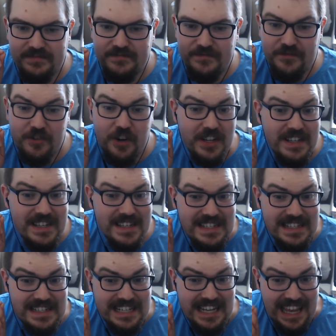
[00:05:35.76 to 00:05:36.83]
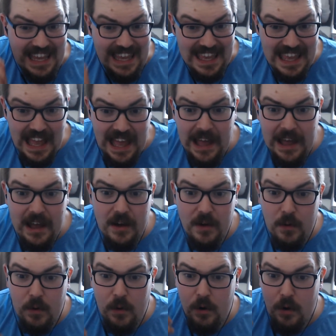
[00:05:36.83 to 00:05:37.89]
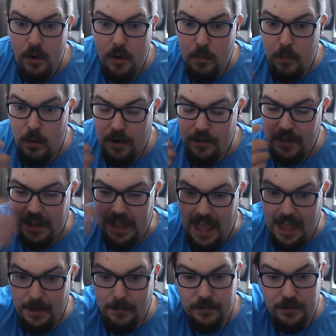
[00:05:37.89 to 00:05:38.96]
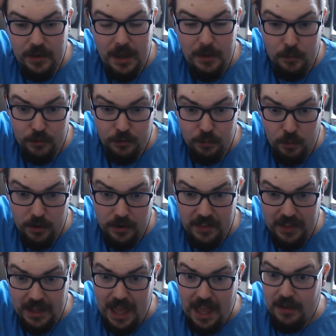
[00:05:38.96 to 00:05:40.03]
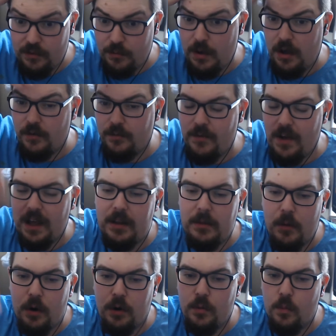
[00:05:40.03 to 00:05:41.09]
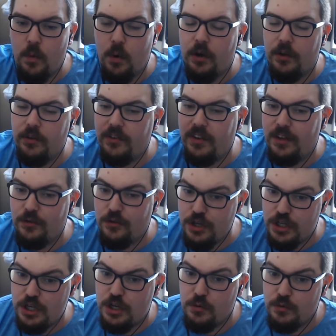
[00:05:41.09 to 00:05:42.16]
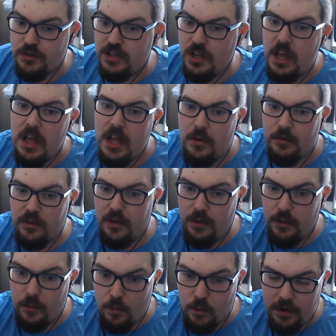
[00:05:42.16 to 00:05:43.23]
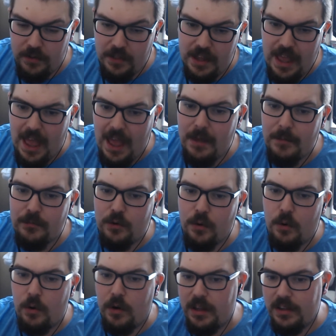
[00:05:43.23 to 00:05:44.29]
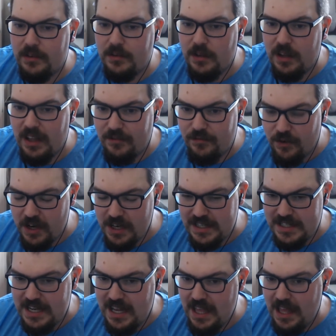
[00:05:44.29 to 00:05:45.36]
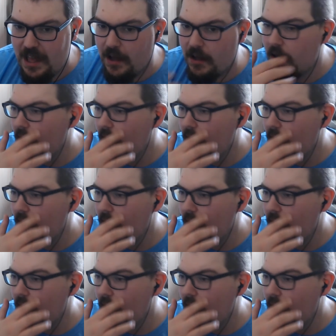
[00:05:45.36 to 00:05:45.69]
Frontier or one of the games. It was one of the games where Ophanimon was introduced. It was either one of the games or in Frontier